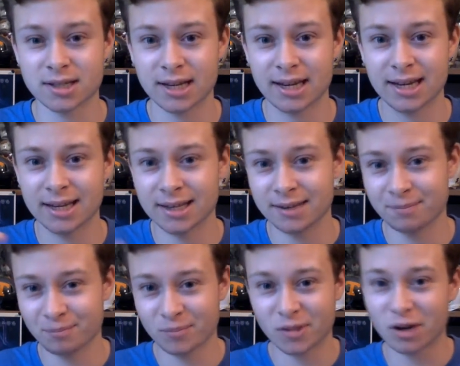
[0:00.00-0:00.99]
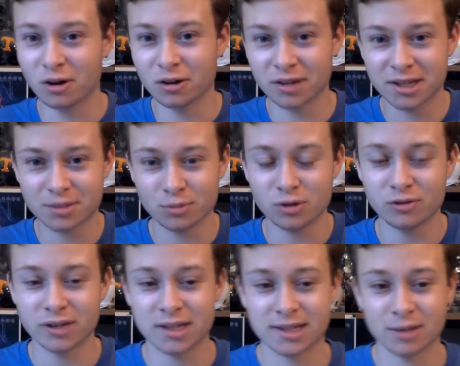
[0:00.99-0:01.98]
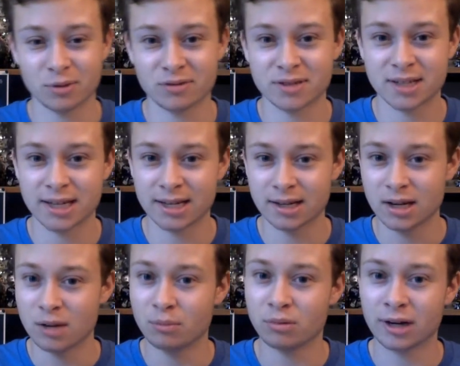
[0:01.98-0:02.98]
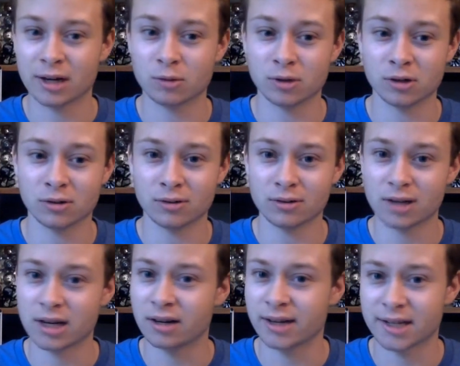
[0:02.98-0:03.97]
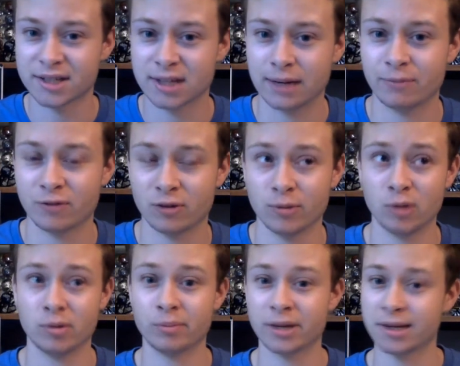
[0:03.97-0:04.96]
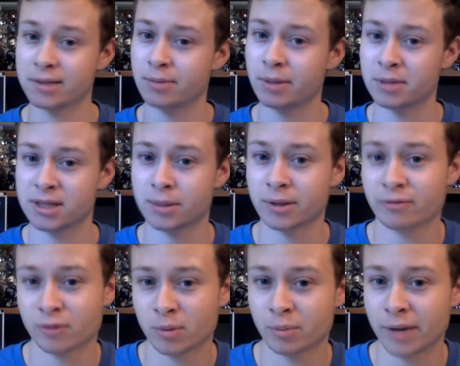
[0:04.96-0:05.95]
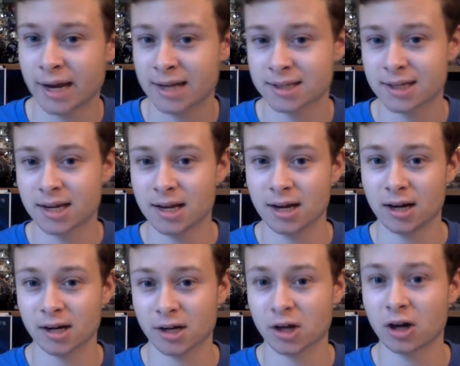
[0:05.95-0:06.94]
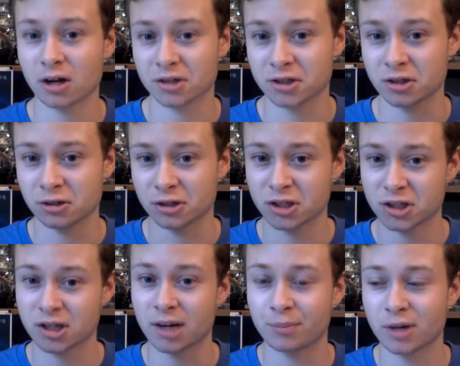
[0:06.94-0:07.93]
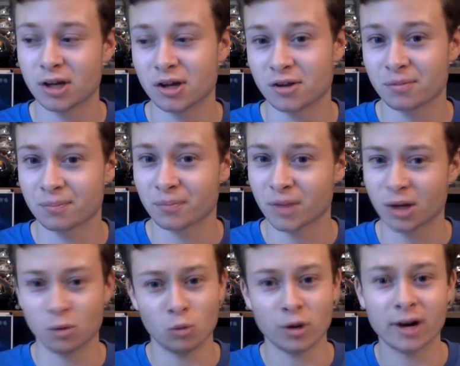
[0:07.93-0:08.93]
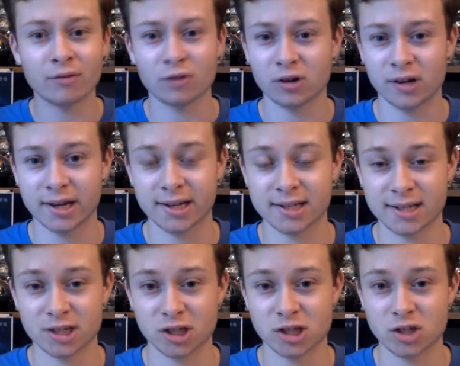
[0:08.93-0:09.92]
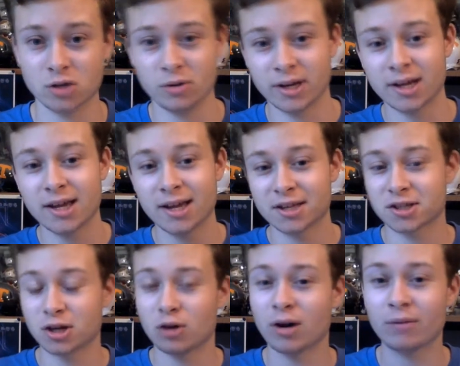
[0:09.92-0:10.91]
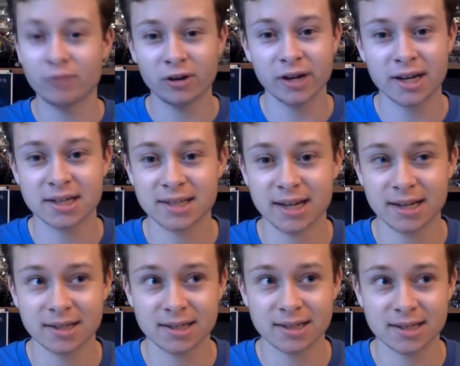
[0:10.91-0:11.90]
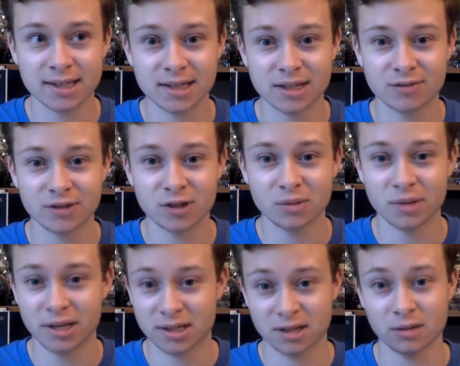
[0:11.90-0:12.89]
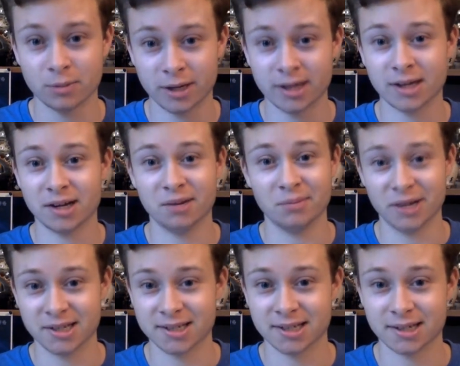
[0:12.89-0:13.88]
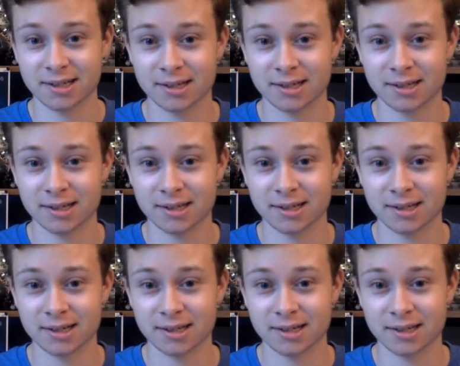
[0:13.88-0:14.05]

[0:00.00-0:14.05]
in all these movies that we've seen Black Widow kind of like stop for a moment because maybe something from her past causes her to stop whatever it is that she's doing. So I'm really excited to see this film. It's going to be amazing.